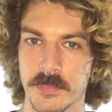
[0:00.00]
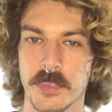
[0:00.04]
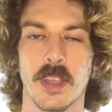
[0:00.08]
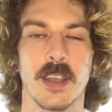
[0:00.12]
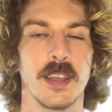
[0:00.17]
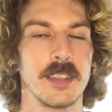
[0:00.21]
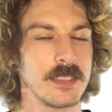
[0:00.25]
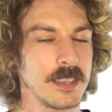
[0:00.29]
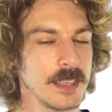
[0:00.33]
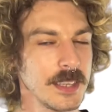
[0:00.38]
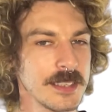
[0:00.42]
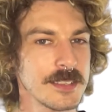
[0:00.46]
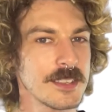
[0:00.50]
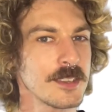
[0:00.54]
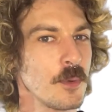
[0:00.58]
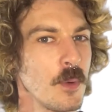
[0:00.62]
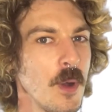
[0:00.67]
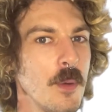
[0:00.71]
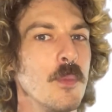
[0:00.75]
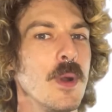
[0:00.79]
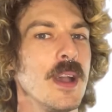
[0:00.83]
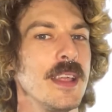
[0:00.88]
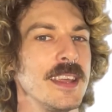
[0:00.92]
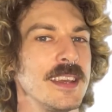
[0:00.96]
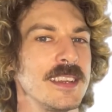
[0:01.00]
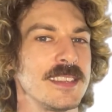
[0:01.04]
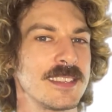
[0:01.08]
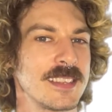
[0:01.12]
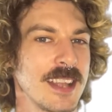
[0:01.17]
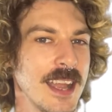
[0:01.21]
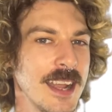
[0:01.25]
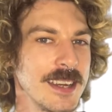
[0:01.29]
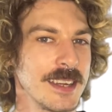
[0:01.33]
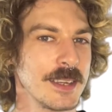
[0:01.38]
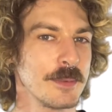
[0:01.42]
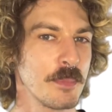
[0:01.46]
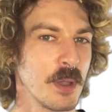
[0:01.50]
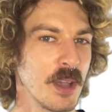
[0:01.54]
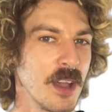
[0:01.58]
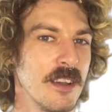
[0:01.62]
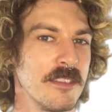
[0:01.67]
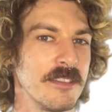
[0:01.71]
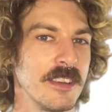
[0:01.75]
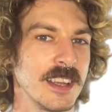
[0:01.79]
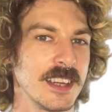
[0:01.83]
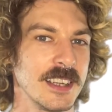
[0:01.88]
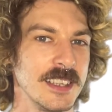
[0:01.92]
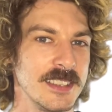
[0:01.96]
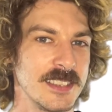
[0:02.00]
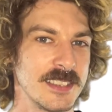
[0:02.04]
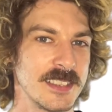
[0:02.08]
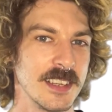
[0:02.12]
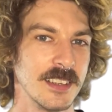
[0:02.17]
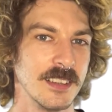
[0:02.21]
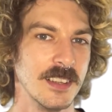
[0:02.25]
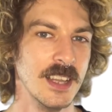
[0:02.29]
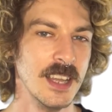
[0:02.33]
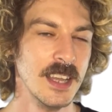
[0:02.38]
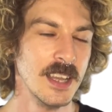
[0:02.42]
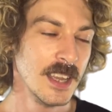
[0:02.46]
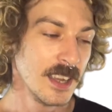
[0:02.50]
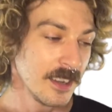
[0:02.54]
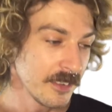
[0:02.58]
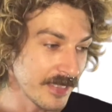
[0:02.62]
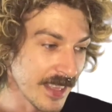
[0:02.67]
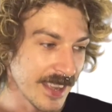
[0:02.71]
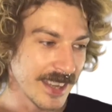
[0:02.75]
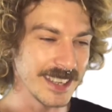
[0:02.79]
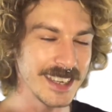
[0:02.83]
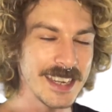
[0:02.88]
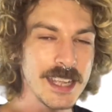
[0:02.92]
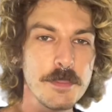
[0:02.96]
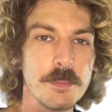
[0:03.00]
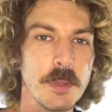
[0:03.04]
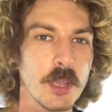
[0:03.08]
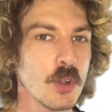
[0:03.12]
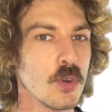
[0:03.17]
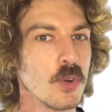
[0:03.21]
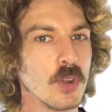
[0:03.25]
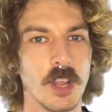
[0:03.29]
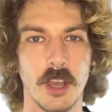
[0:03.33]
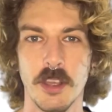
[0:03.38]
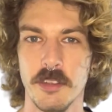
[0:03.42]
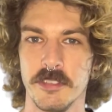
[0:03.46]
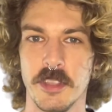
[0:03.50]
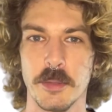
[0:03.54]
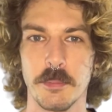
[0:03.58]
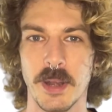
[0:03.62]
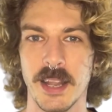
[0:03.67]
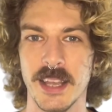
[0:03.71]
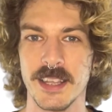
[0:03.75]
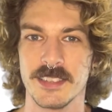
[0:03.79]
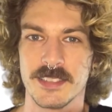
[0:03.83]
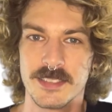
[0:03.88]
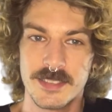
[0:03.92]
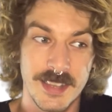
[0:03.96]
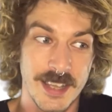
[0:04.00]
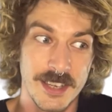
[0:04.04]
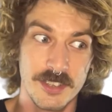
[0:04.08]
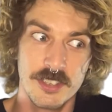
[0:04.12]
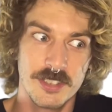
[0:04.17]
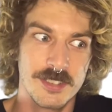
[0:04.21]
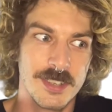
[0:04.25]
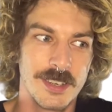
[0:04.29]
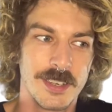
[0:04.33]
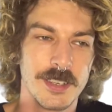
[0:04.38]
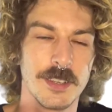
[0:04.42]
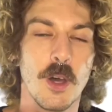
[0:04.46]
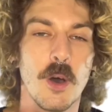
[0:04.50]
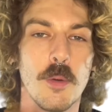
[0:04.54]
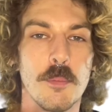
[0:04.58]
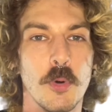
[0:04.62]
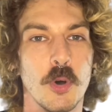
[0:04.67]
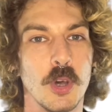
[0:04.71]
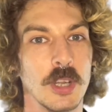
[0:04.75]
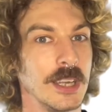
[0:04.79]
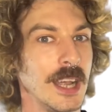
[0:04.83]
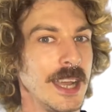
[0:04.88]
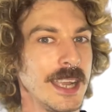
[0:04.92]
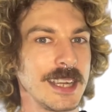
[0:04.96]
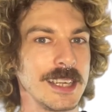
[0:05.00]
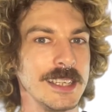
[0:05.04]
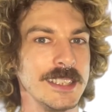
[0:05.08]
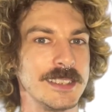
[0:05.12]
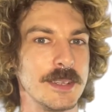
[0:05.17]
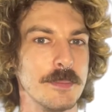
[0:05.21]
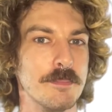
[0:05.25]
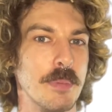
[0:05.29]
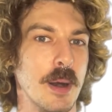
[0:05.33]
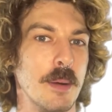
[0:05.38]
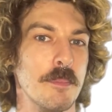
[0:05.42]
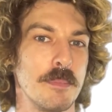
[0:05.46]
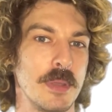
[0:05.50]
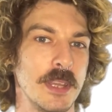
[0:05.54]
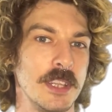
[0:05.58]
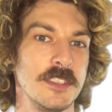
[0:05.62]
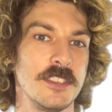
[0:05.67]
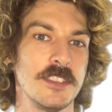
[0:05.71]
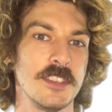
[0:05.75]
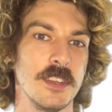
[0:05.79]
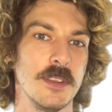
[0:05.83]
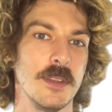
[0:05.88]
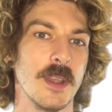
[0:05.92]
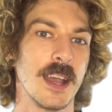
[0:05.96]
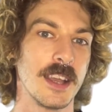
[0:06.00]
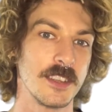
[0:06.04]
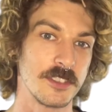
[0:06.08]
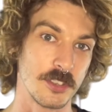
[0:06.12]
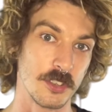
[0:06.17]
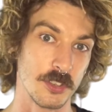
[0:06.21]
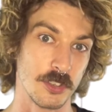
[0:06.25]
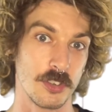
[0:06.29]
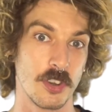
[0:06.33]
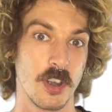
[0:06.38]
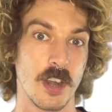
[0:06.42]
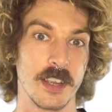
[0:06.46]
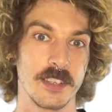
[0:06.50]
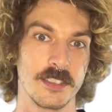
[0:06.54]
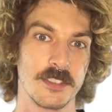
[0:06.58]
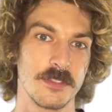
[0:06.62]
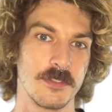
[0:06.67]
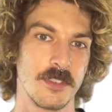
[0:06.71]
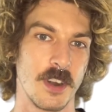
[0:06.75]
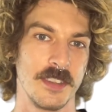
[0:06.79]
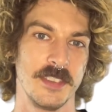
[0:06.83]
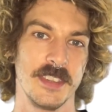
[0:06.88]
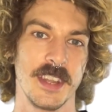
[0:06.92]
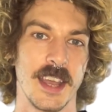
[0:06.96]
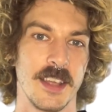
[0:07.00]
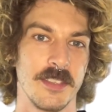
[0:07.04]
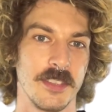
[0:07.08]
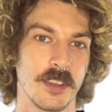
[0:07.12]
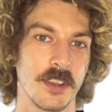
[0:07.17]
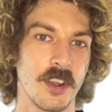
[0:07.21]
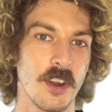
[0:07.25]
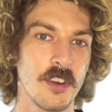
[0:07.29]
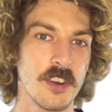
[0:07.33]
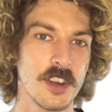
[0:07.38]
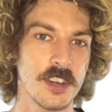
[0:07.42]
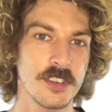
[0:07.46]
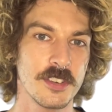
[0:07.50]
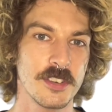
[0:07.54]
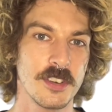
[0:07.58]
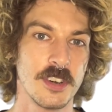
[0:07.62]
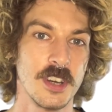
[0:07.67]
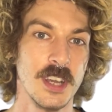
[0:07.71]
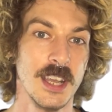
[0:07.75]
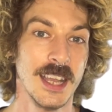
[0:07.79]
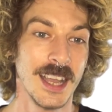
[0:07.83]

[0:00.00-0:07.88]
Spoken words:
I think it's the one where they're standing perfectly still. If they're leaping all over the place, they're just a lot more likely to bump into you as you're trying to run down the corridor.